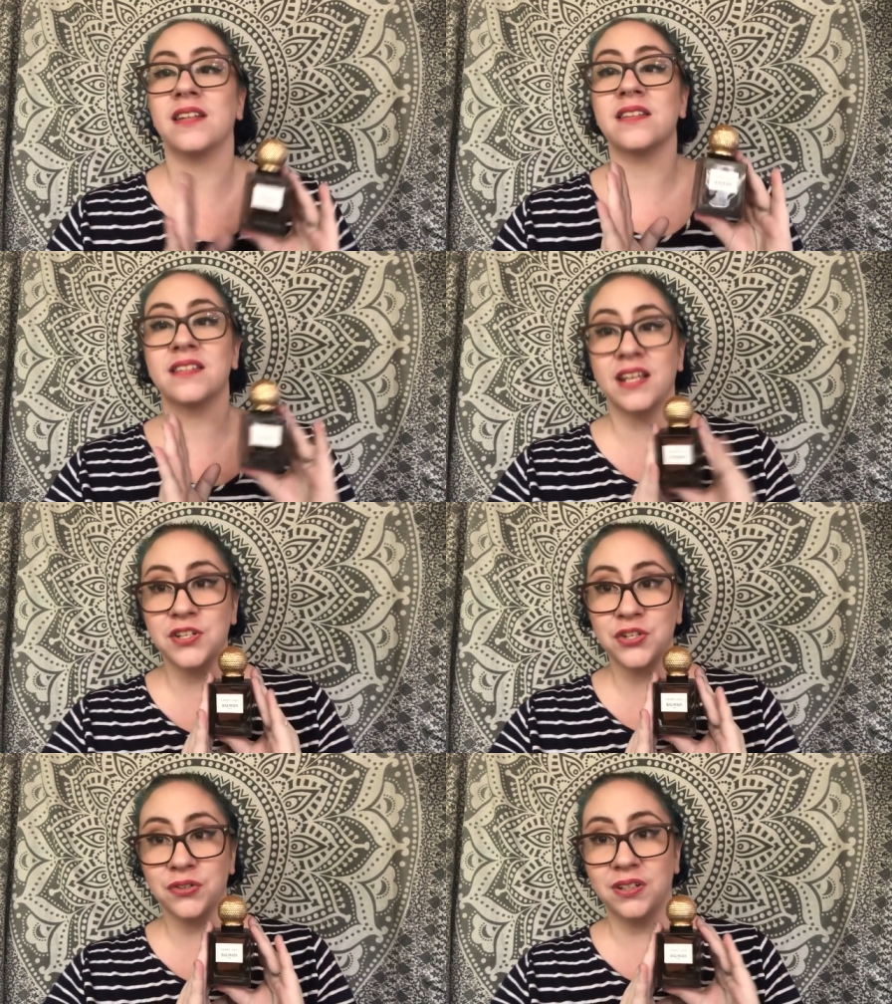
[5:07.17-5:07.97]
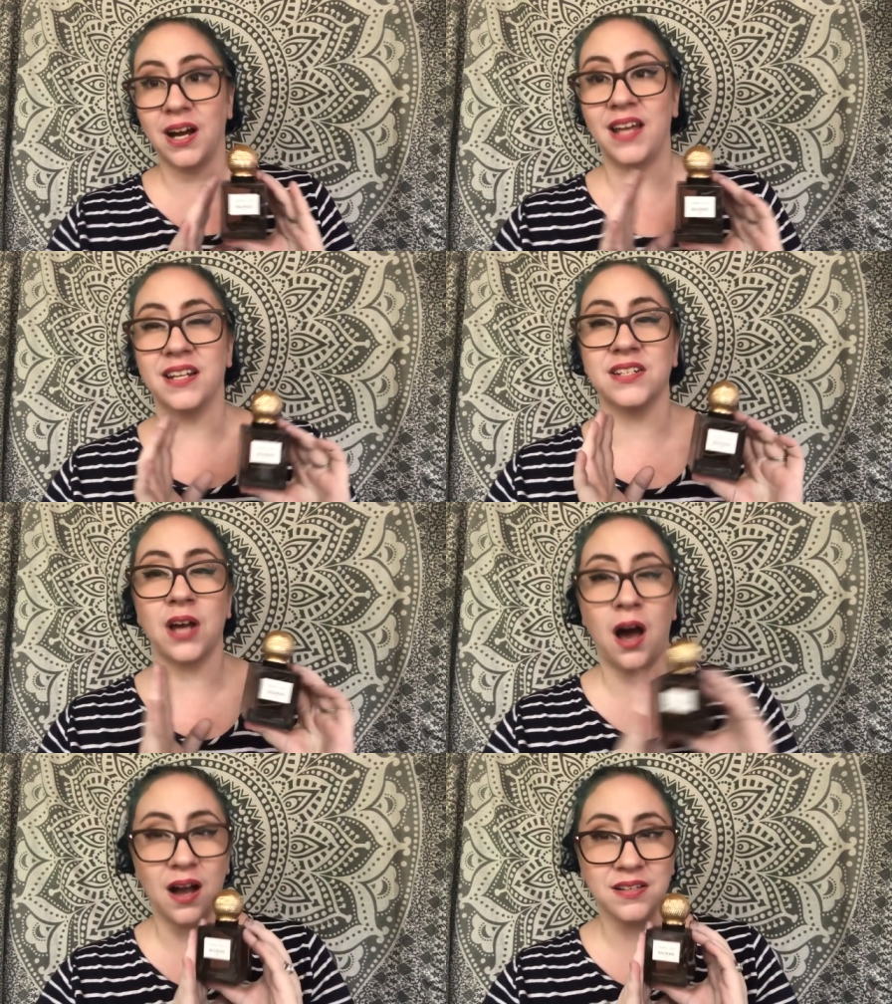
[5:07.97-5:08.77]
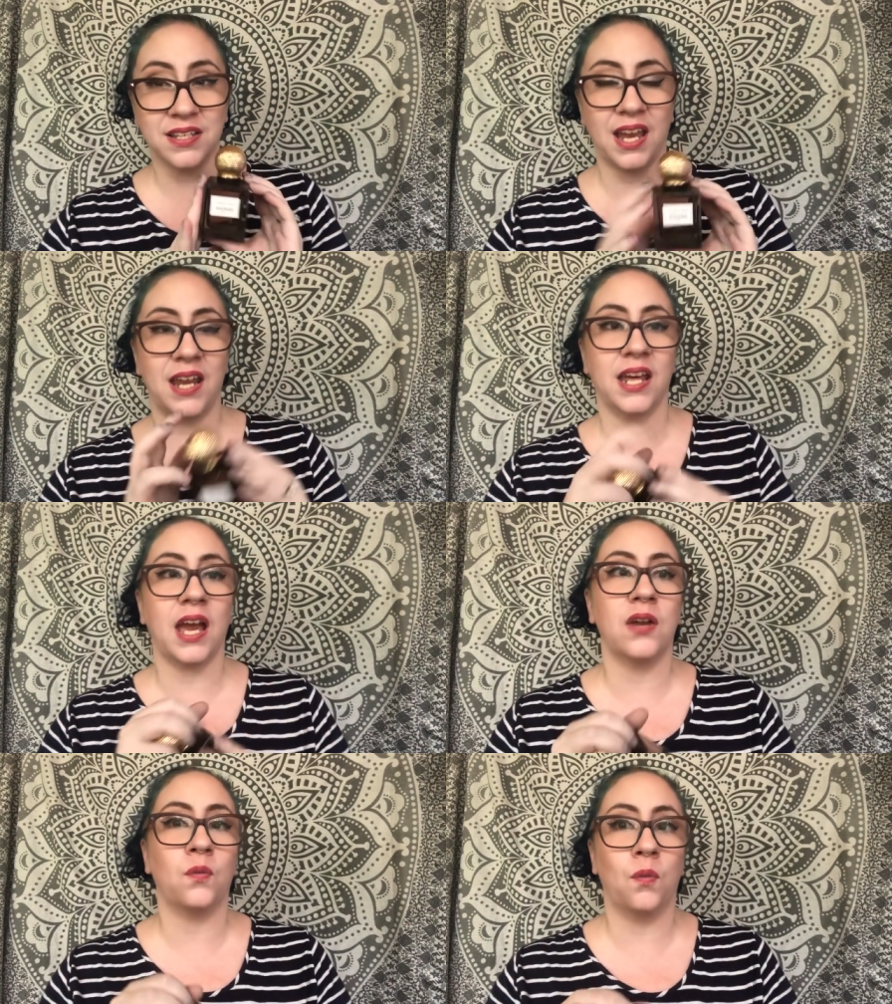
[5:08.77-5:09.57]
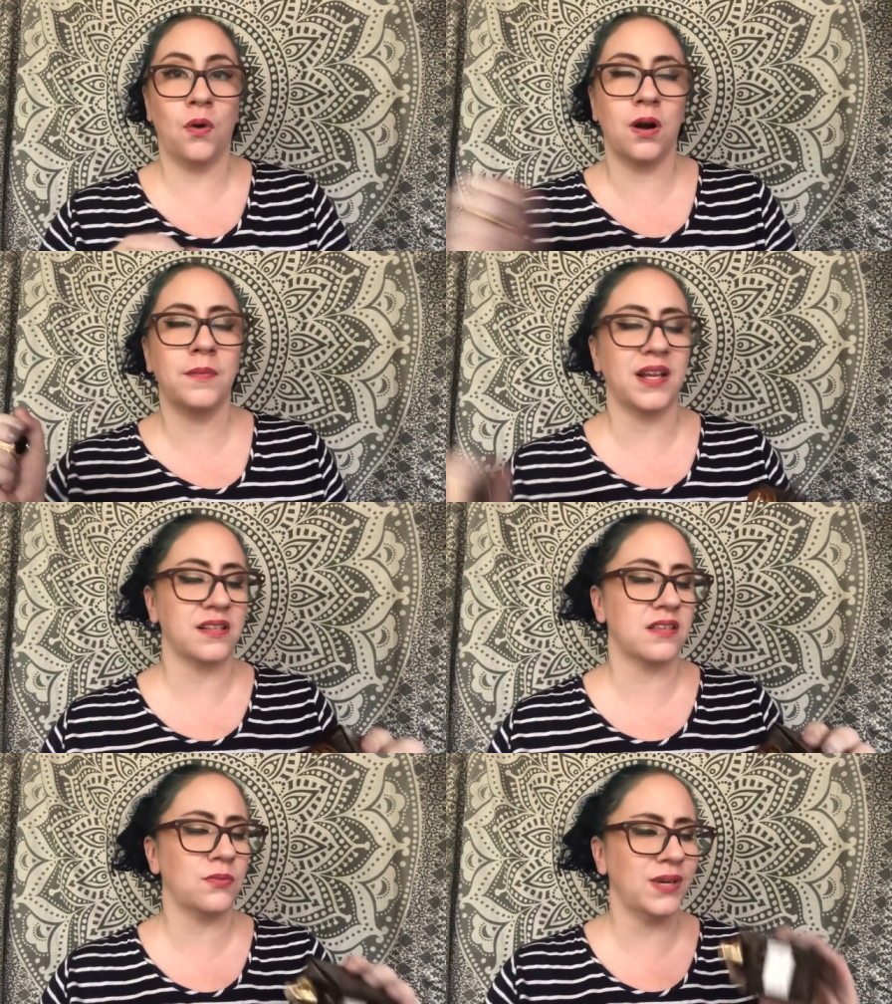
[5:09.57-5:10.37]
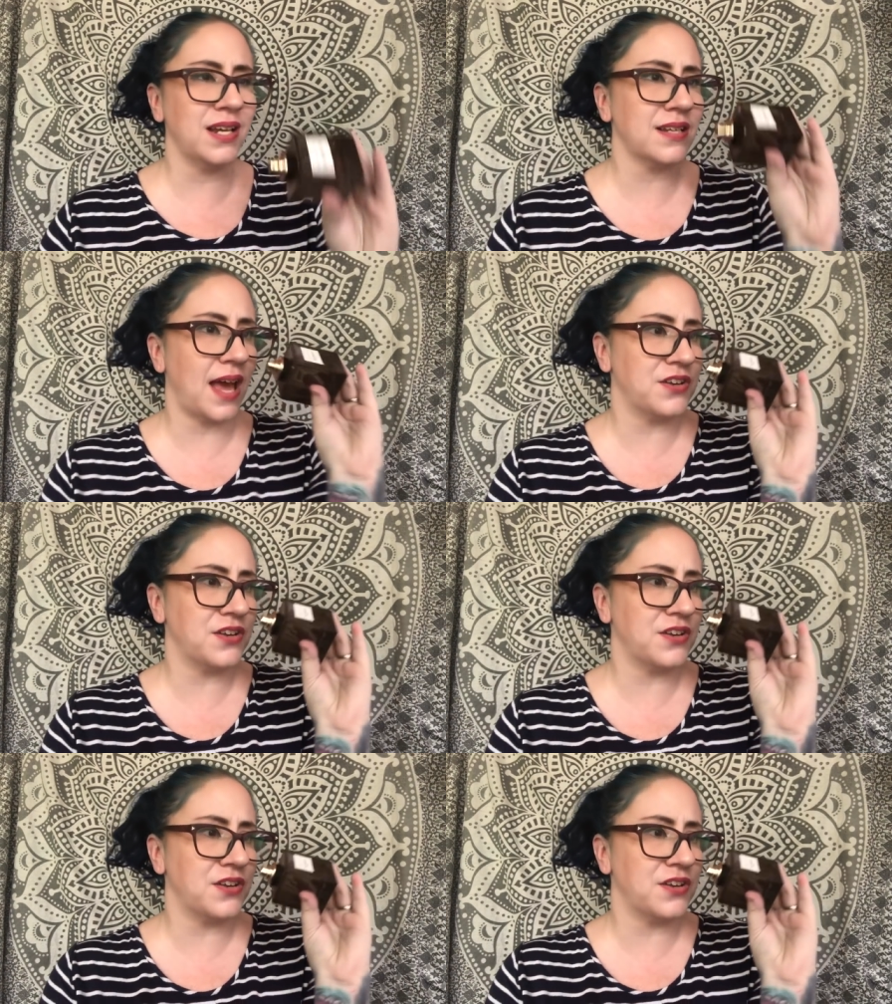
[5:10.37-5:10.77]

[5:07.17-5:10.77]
and sensual and intoxicating and warm and sweet